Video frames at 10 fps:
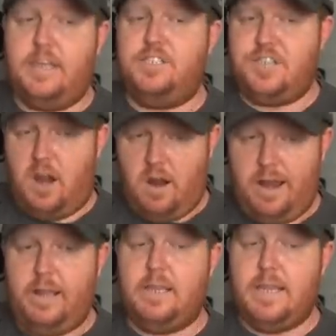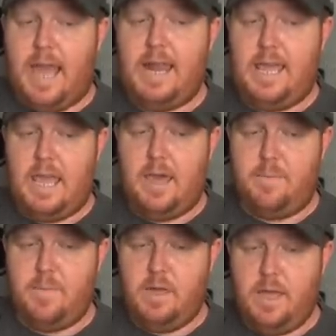and Jarrett let
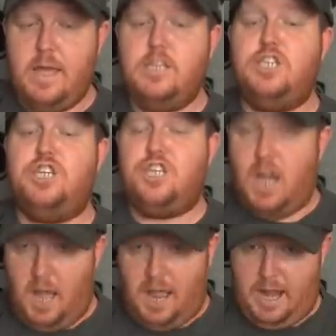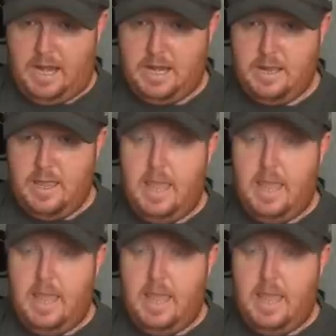him shine